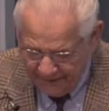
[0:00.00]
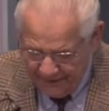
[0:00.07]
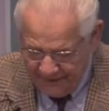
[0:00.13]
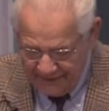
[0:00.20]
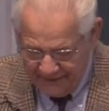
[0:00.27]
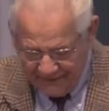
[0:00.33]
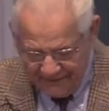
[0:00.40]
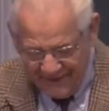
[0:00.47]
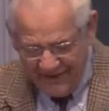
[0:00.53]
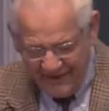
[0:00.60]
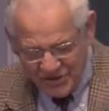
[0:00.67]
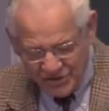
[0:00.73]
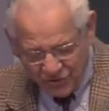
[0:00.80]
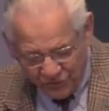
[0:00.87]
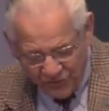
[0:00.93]
uh, let
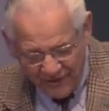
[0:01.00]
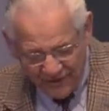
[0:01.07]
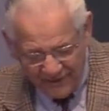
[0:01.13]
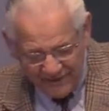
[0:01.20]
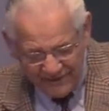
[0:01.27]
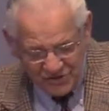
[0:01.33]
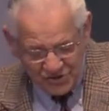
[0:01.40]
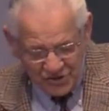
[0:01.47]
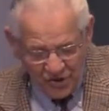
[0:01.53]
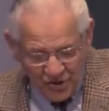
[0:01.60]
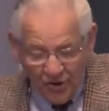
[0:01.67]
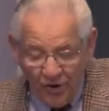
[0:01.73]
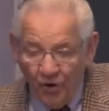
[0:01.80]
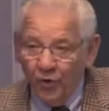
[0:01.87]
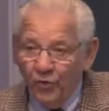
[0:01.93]
his feelings
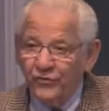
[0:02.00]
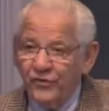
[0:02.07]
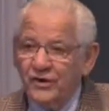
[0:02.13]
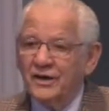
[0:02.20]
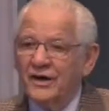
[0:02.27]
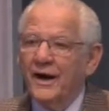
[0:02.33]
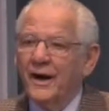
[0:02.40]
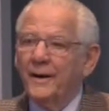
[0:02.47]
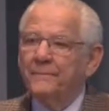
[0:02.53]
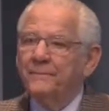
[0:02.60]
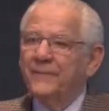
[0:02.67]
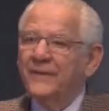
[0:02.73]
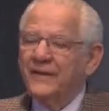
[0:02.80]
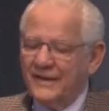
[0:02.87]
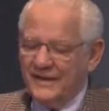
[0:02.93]

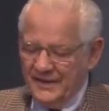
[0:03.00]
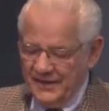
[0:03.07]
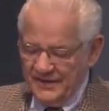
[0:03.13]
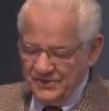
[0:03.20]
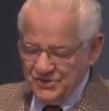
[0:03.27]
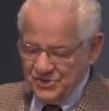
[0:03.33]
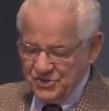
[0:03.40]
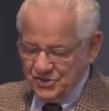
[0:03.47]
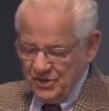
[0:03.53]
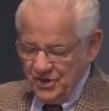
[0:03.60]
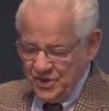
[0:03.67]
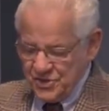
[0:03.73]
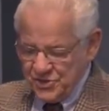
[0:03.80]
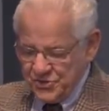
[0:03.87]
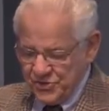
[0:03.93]
overcome his
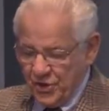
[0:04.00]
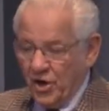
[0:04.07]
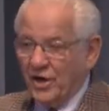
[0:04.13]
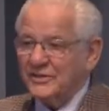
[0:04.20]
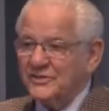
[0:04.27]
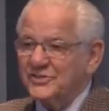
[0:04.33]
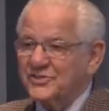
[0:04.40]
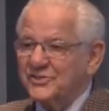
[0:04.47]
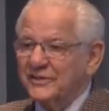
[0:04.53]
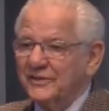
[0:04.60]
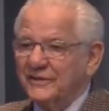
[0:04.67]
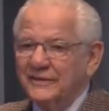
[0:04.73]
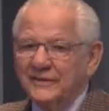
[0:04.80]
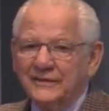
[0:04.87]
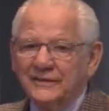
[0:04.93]
thoughts.
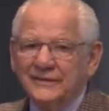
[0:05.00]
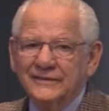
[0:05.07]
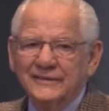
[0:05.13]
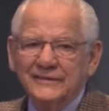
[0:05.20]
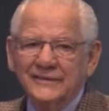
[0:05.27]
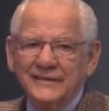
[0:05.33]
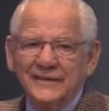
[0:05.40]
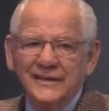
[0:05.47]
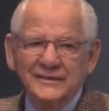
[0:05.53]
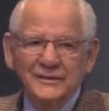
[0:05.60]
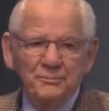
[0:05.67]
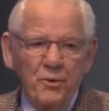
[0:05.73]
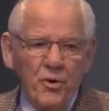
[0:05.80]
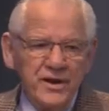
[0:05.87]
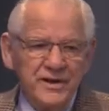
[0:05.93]
Get
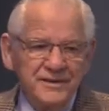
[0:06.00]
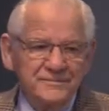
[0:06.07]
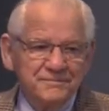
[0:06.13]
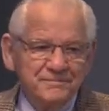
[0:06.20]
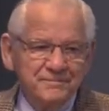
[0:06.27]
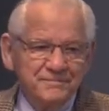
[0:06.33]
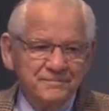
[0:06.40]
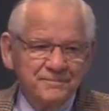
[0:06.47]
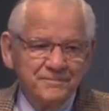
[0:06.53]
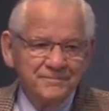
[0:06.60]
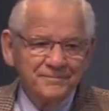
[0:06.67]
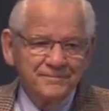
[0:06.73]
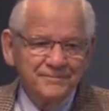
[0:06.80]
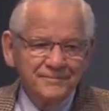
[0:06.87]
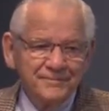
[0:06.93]
the point?
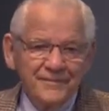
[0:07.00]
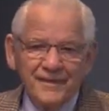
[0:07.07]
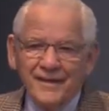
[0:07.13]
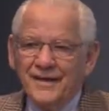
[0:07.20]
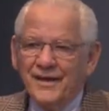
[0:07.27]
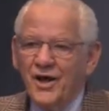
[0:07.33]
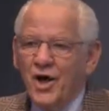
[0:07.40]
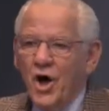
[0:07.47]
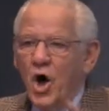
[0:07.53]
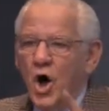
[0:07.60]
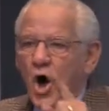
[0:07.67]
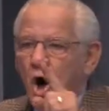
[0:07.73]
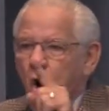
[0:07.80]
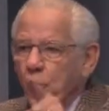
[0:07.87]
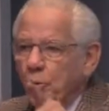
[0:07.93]

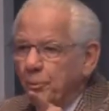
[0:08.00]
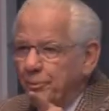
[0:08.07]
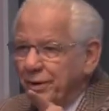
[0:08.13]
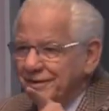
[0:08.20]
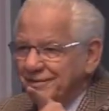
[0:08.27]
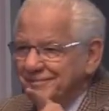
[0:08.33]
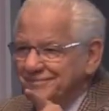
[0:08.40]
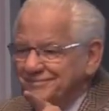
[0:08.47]
hope,